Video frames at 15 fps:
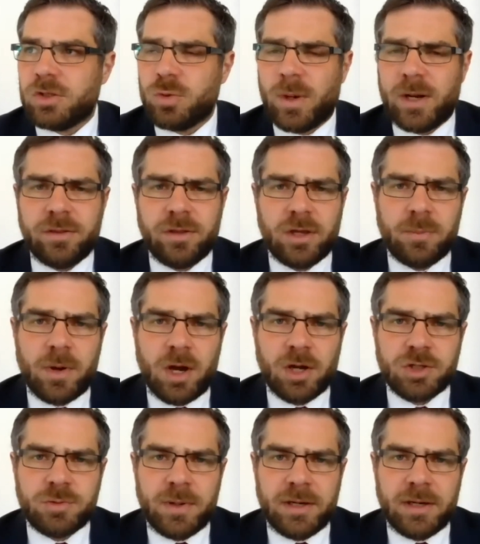23rd of
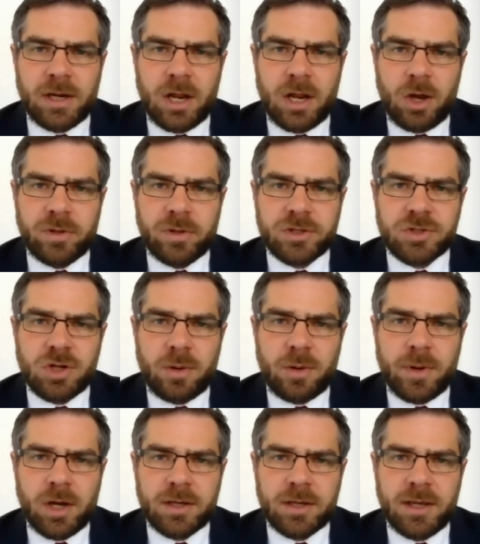March being a low with the stock
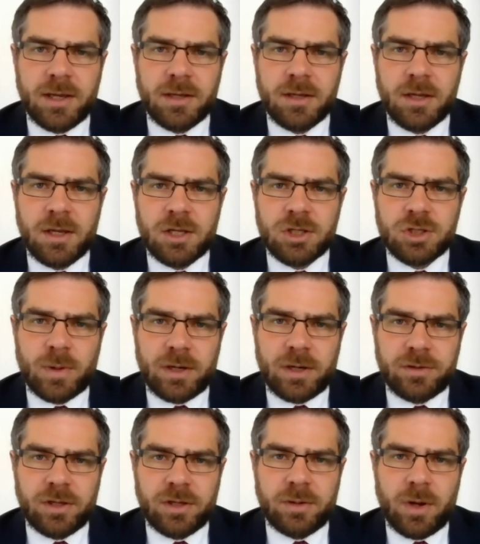market,
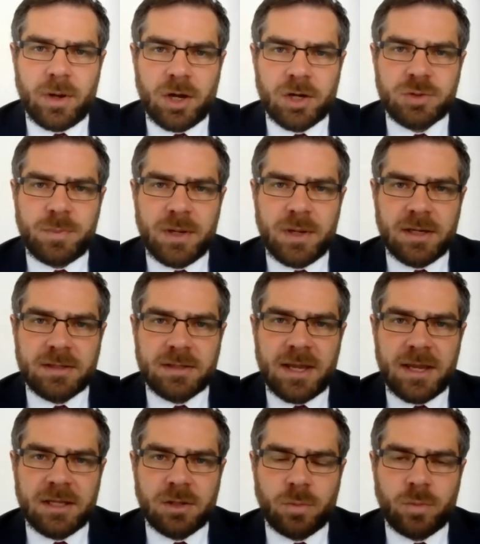23rd of March being the
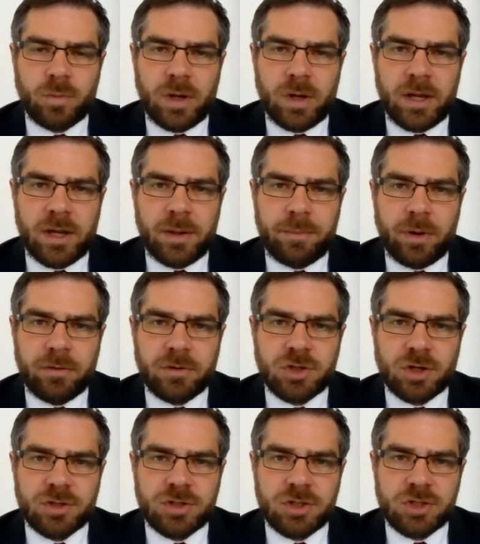day that uh, Boris
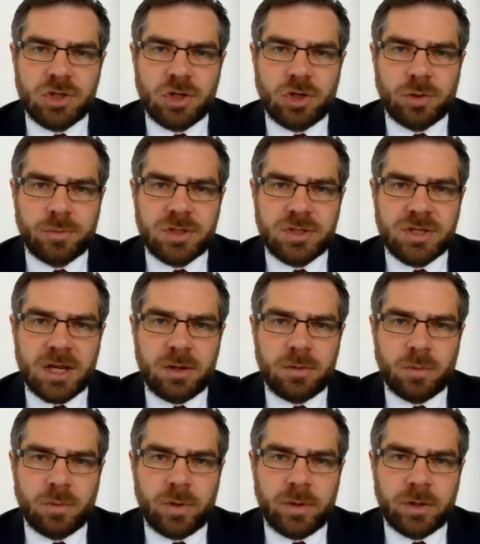Johnson stood up to say
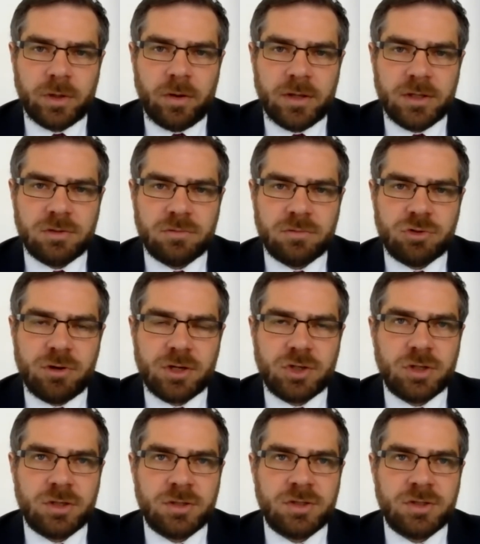that we were going into
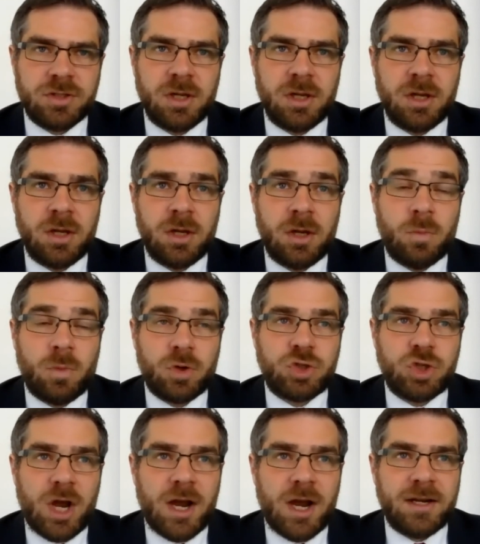restrictions. Well,
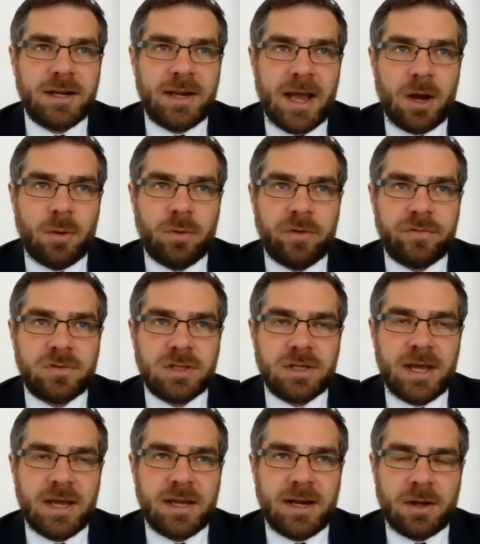China now have
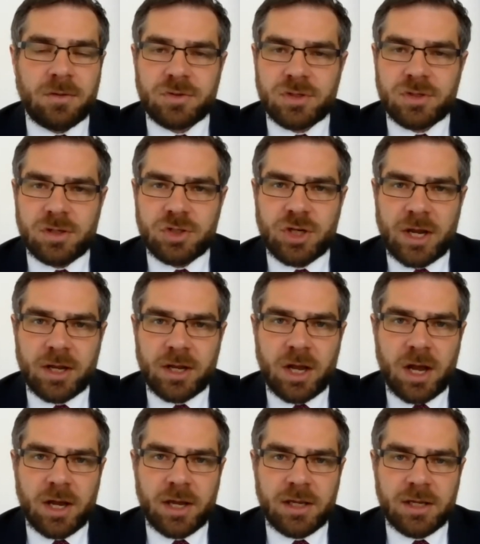today announced that
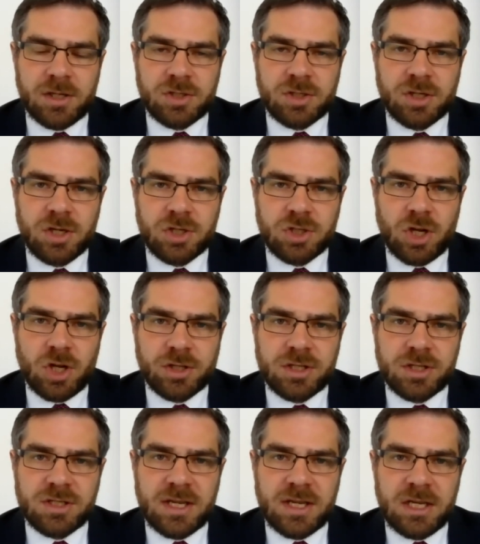Shanghai is
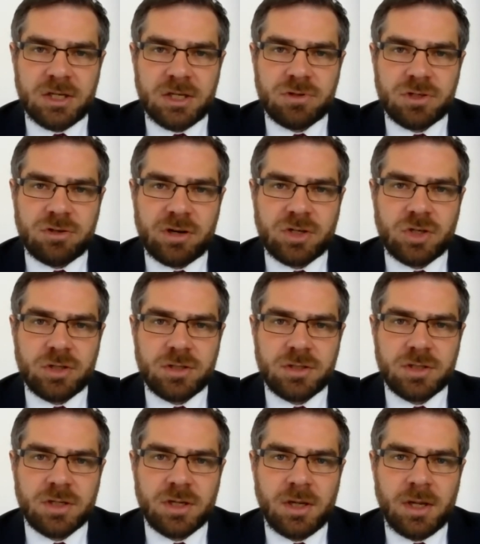starting to ease
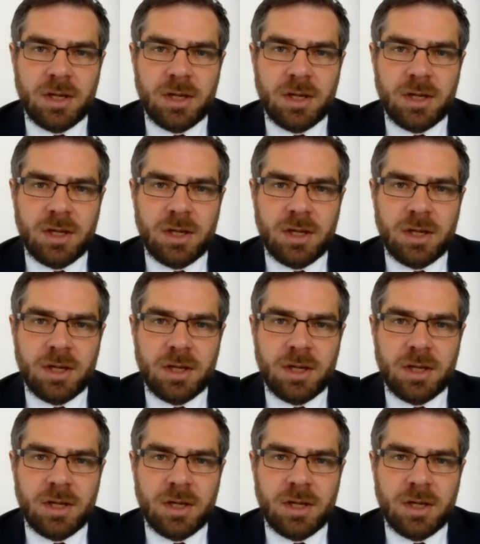restrictions.